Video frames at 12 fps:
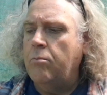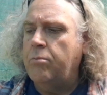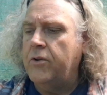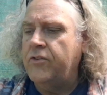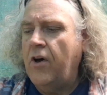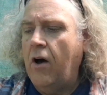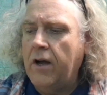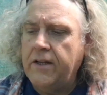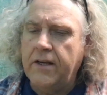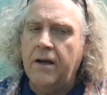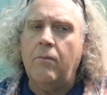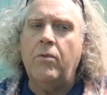but
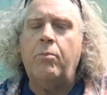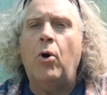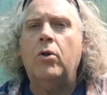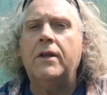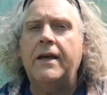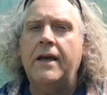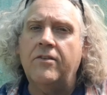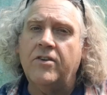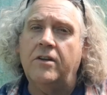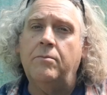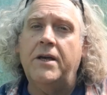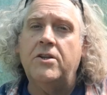tidying up the poly is
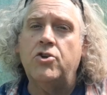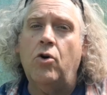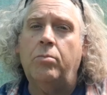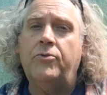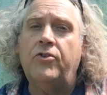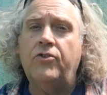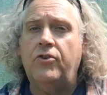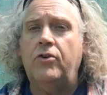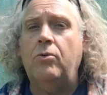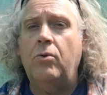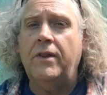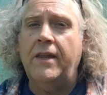going to be a job to
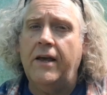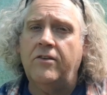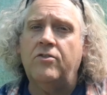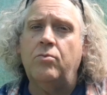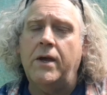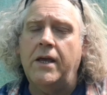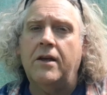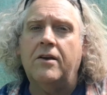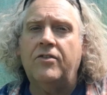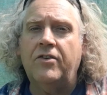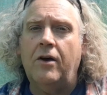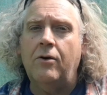do next week.
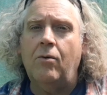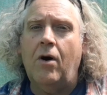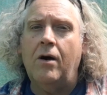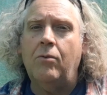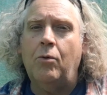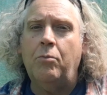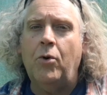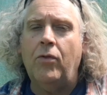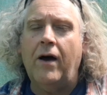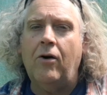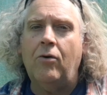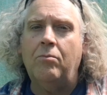So I will put
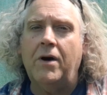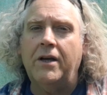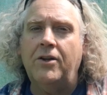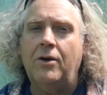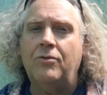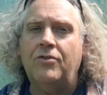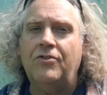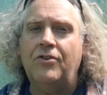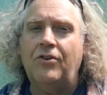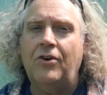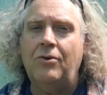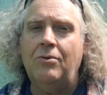that on my notes to
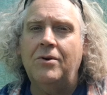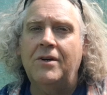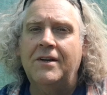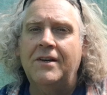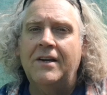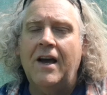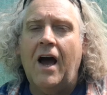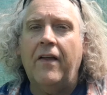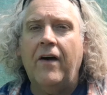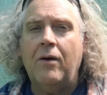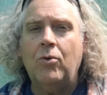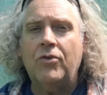do and
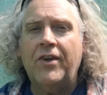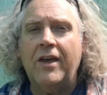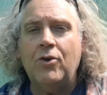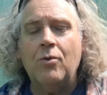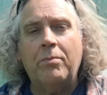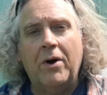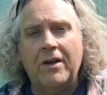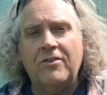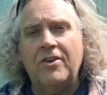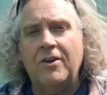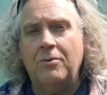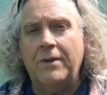I will say goodbye
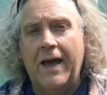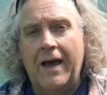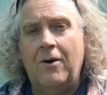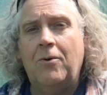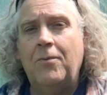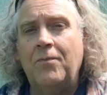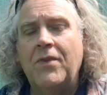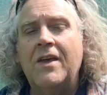to you now.